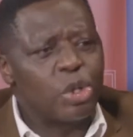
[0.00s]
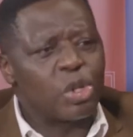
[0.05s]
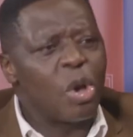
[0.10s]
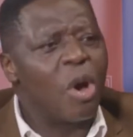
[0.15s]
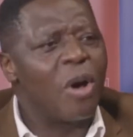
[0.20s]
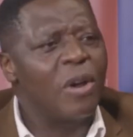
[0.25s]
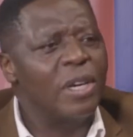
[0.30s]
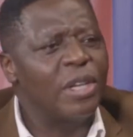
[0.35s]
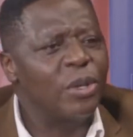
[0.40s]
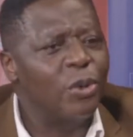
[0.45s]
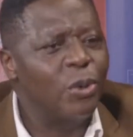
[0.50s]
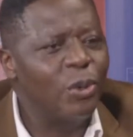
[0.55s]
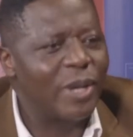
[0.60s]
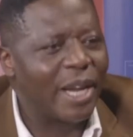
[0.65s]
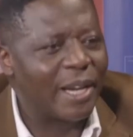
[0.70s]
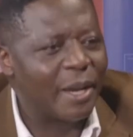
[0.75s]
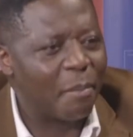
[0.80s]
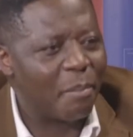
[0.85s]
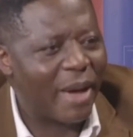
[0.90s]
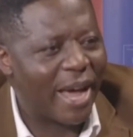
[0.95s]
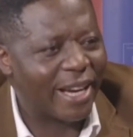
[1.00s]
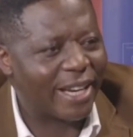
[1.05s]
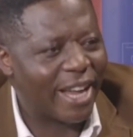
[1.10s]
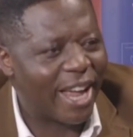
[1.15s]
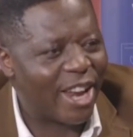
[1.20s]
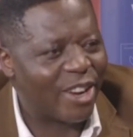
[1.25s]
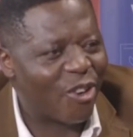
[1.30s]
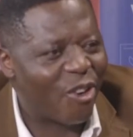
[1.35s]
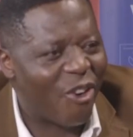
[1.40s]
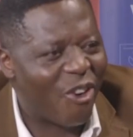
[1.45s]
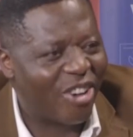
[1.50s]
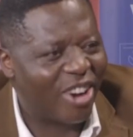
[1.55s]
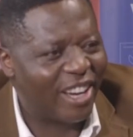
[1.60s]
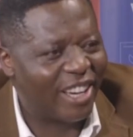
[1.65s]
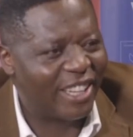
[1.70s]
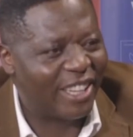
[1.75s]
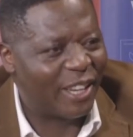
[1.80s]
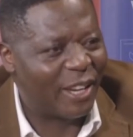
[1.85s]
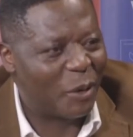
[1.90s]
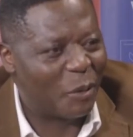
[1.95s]
saw all the good and the bad and the
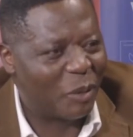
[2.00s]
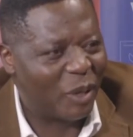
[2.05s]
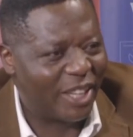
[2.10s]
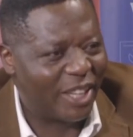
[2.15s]
ugly in